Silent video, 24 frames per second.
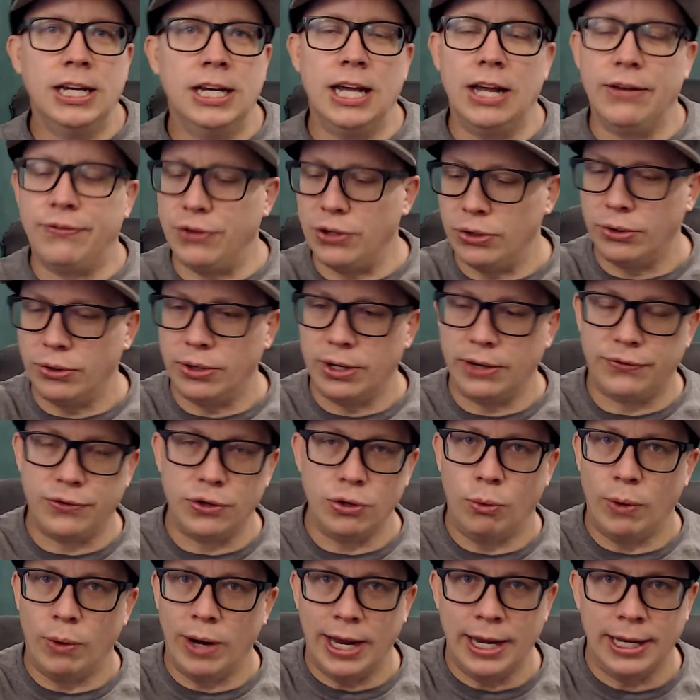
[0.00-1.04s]
If you
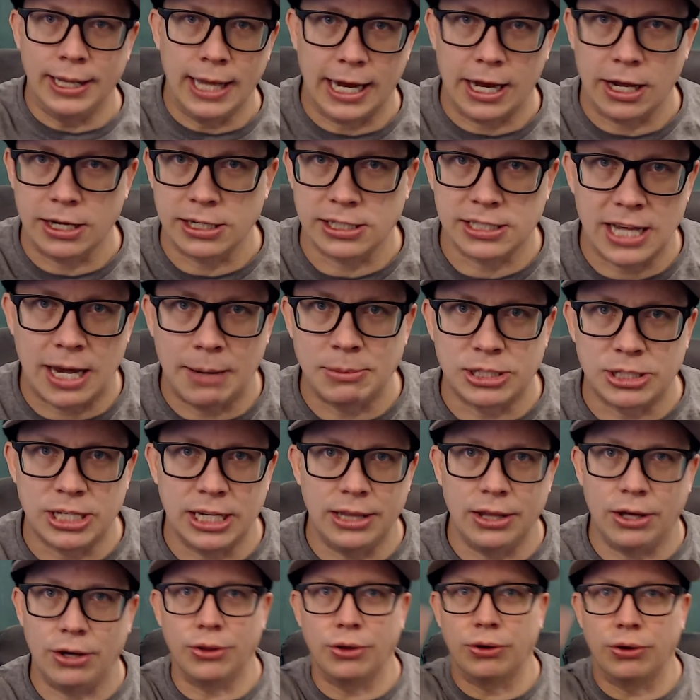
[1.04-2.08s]
win like on a slot
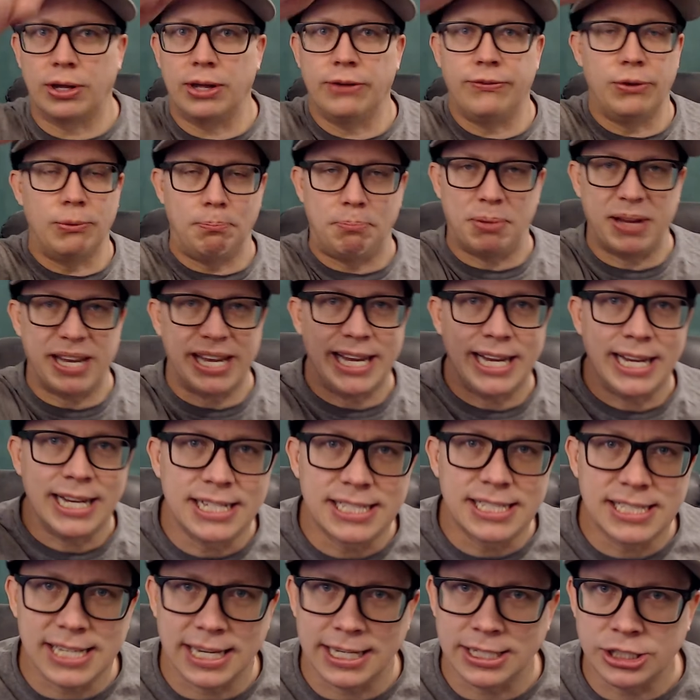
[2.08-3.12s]
machine, they'll give you
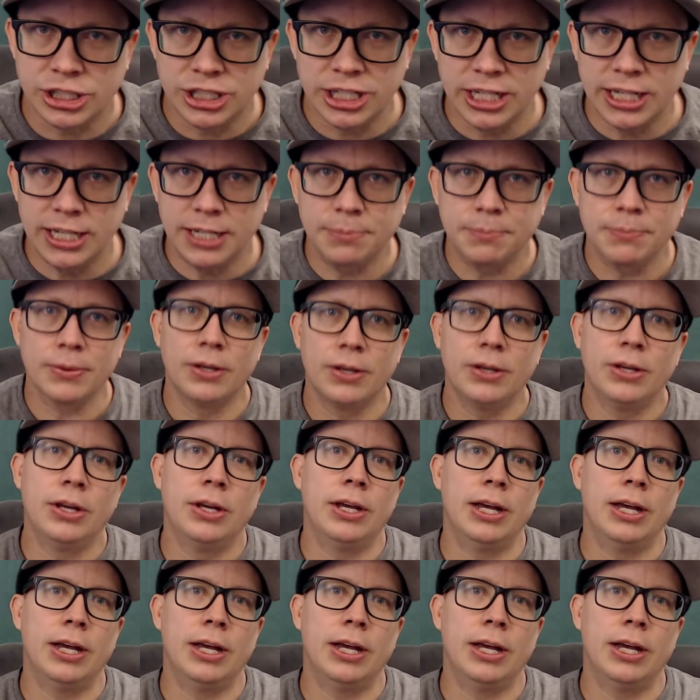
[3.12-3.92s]
beads and shit.